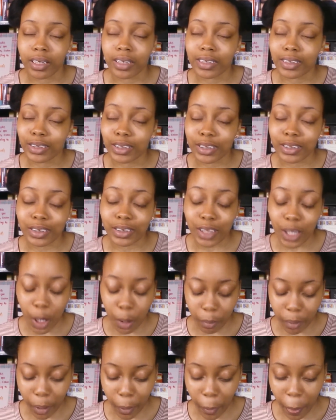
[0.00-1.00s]
It's it's
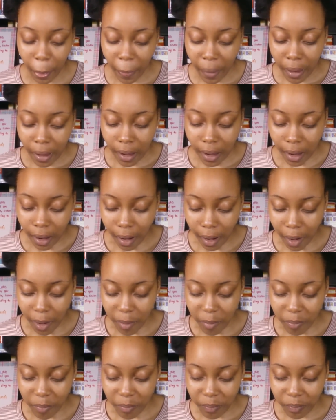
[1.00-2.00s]
coming.
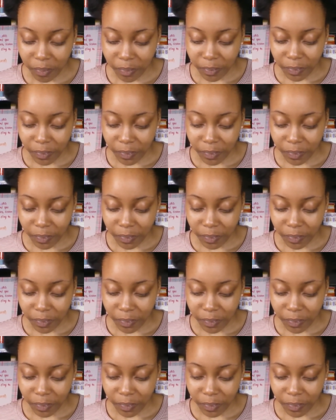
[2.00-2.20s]
Um,